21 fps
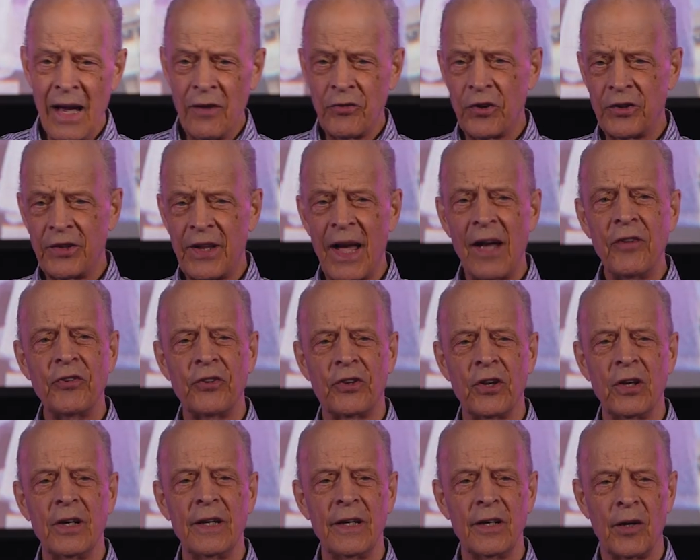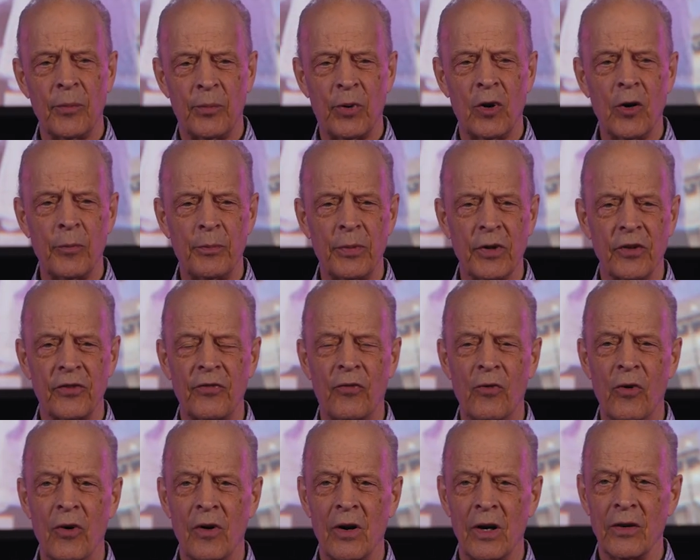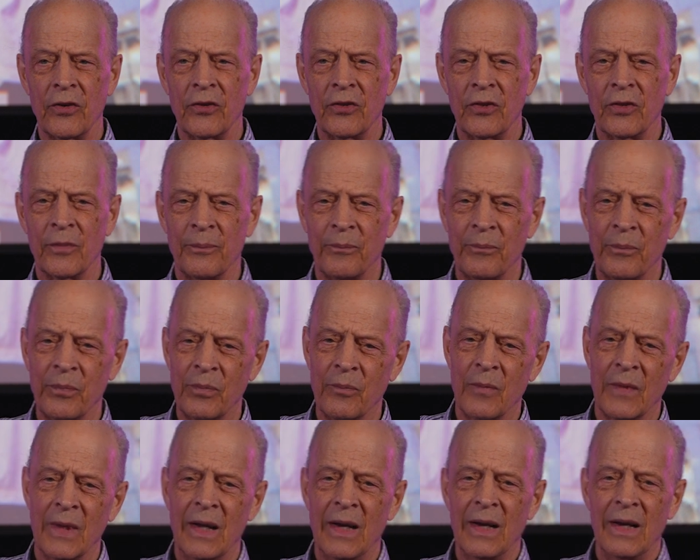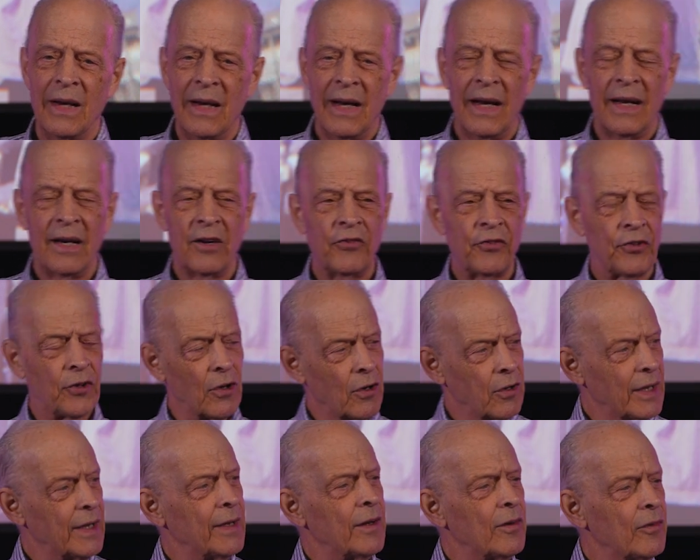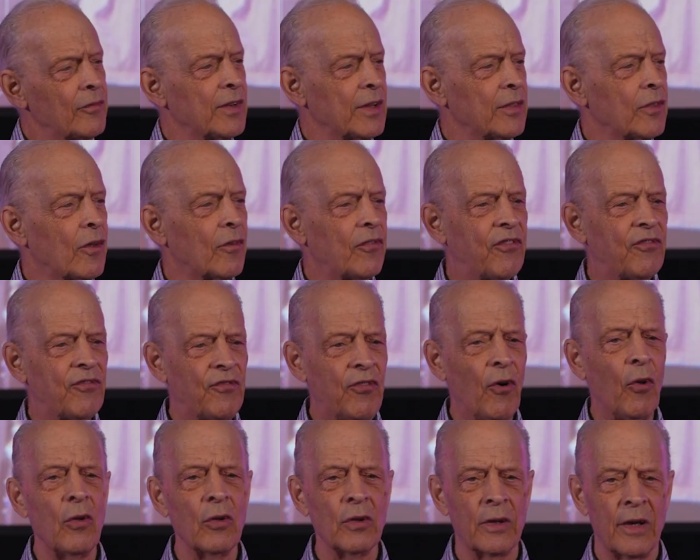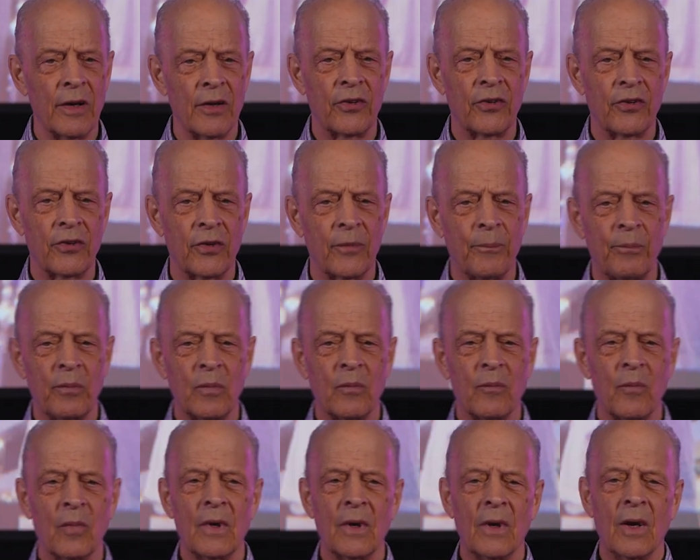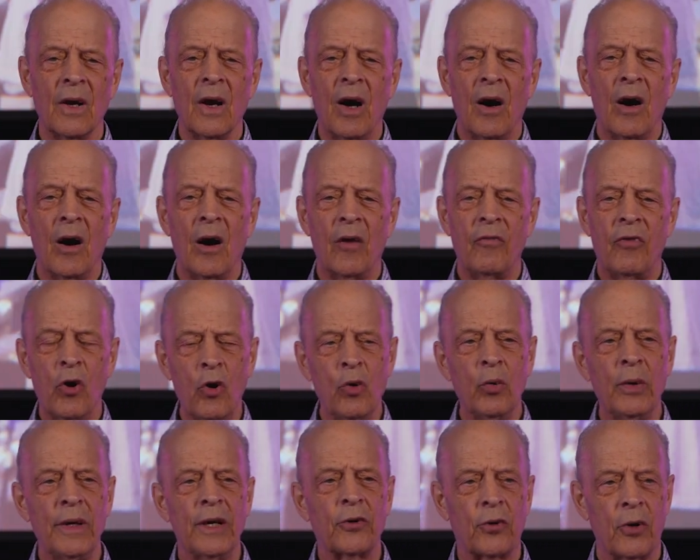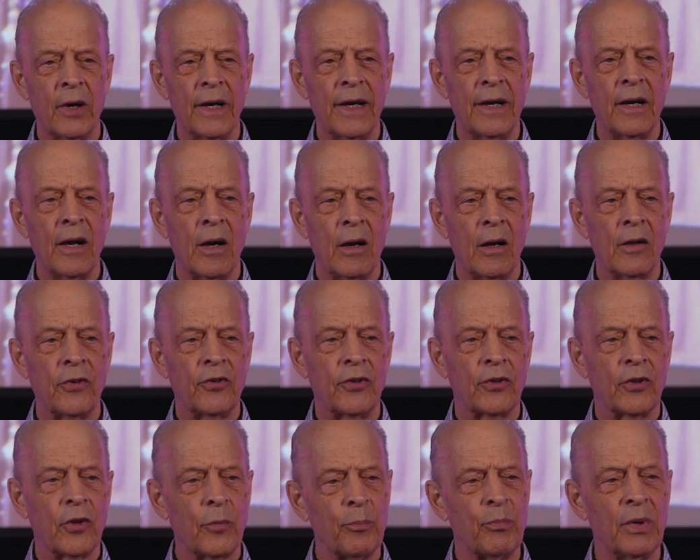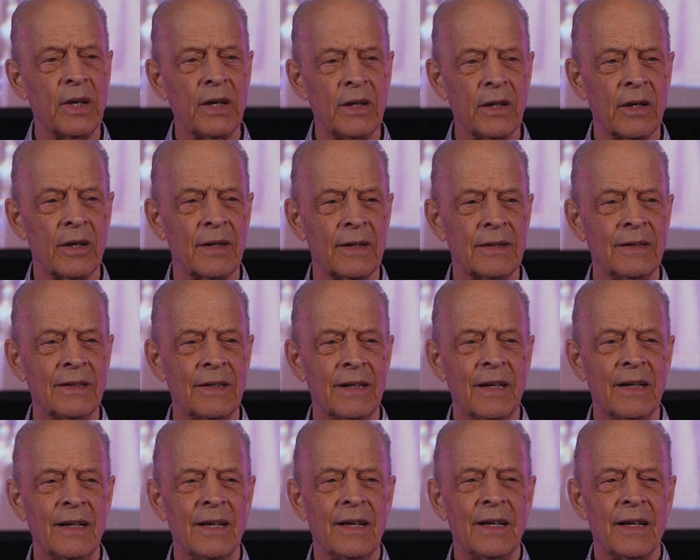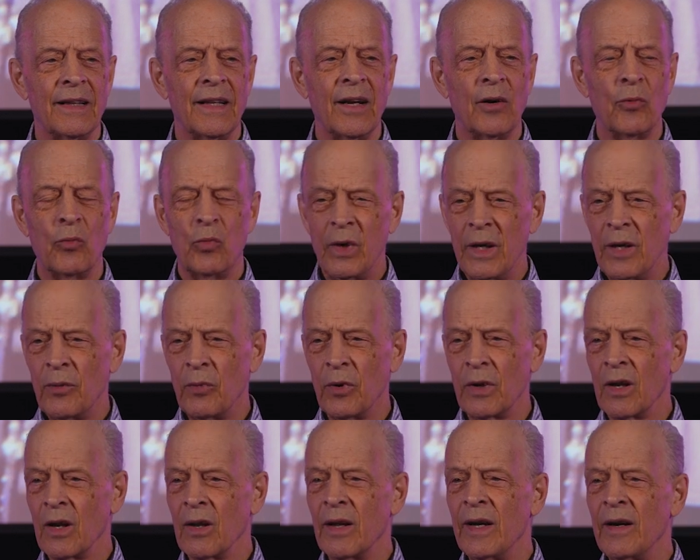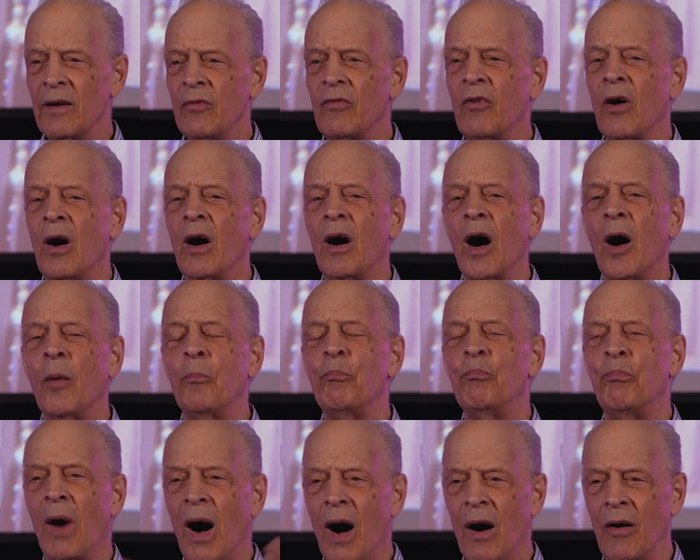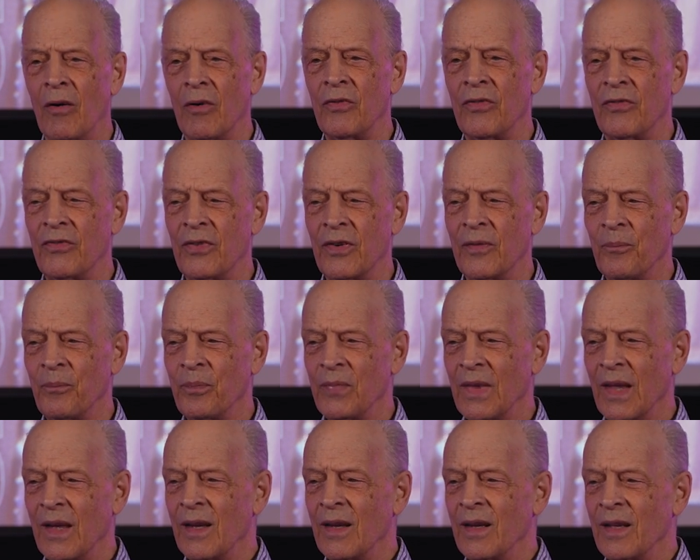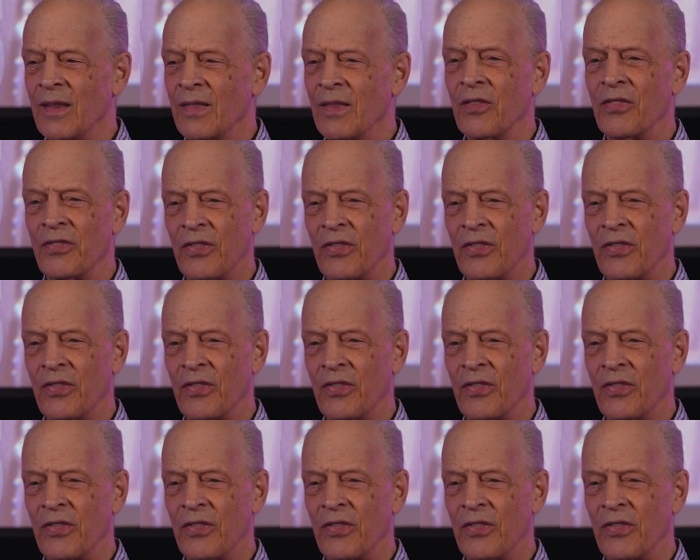has a destiny and a purpose for us and it's to live in the fullness of who He created us to be, that we would live above the